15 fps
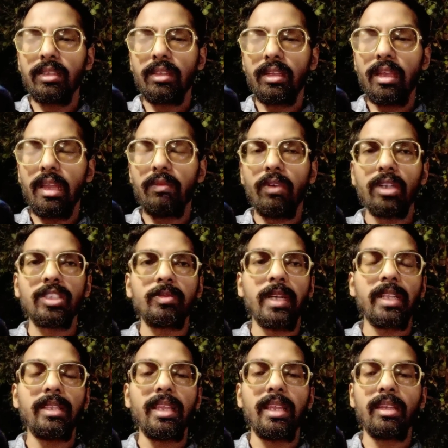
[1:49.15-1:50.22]
And what's better
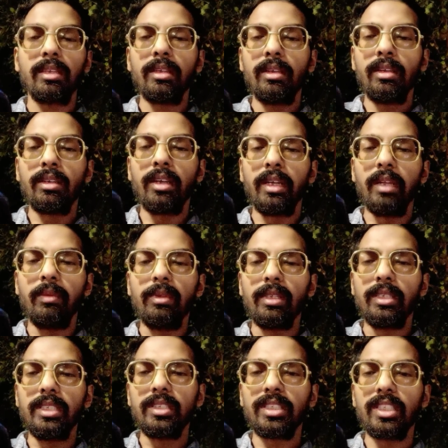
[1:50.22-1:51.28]
than the double
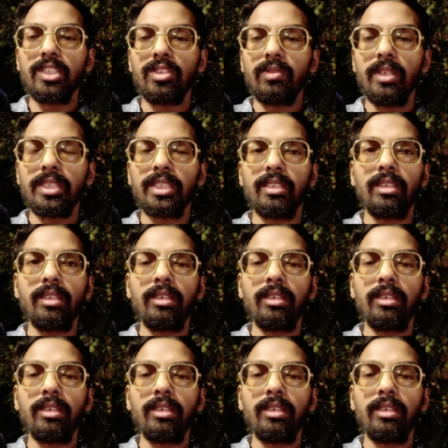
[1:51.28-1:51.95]
incense duration,